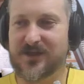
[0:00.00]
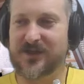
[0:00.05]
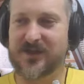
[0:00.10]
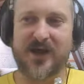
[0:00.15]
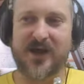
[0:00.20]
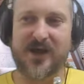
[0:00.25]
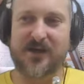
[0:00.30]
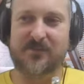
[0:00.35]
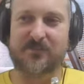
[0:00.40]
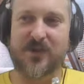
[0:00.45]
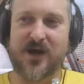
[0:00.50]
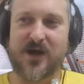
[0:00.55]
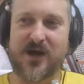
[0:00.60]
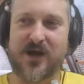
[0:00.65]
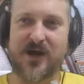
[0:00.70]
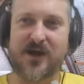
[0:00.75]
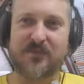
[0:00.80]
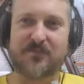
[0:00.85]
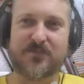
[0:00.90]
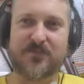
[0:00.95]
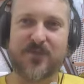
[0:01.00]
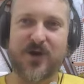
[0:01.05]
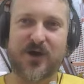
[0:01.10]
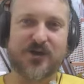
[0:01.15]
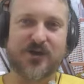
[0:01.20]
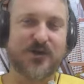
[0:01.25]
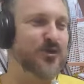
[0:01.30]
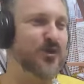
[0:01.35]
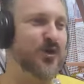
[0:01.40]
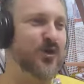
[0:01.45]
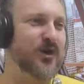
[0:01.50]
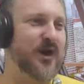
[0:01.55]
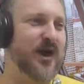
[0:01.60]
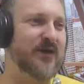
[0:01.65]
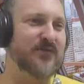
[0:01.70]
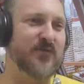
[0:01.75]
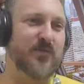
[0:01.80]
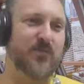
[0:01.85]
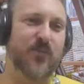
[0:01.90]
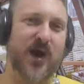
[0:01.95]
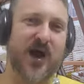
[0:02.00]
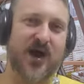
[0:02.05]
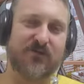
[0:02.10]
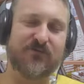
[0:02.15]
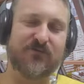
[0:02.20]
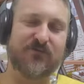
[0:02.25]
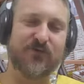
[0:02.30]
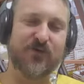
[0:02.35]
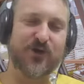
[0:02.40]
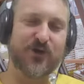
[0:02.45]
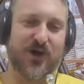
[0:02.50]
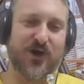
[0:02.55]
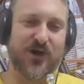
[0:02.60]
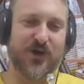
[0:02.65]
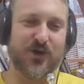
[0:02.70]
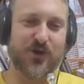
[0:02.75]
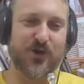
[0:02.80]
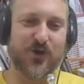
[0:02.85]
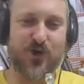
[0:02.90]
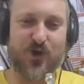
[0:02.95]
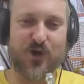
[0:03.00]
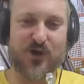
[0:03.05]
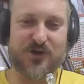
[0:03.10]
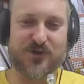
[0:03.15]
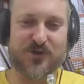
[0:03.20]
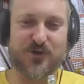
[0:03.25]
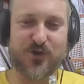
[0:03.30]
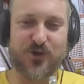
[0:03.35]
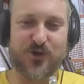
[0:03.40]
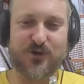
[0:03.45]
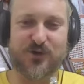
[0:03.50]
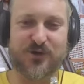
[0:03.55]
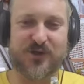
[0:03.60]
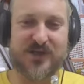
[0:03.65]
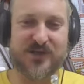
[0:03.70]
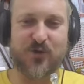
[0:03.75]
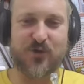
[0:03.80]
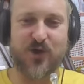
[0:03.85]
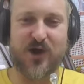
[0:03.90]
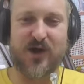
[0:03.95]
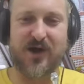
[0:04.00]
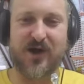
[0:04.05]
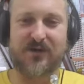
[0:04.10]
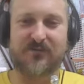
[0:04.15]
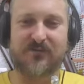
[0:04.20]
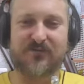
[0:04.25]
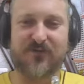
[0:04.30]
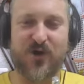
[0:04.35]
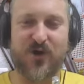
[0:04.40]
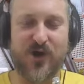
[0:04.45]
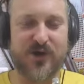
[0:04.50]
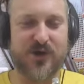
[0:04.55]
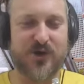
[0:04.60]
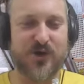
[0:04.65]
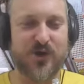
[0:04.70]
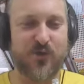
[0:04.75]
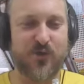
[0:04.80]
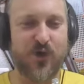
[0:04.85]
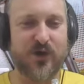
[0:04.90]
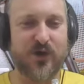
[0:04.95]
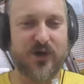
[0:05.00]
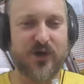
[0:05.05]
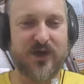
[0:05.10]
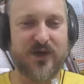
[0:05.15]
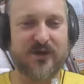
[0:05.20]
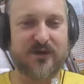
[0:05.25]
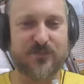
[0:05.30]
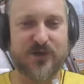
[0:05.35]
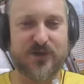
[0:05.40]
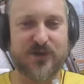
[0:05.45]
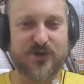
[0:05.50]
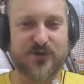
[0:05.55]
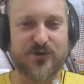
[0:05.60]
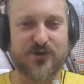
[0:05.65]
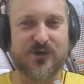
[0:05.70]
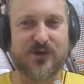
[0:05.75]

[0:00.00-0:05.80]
yeah, I just don't have the bug for it like you guys do. So that's why I invited you on here because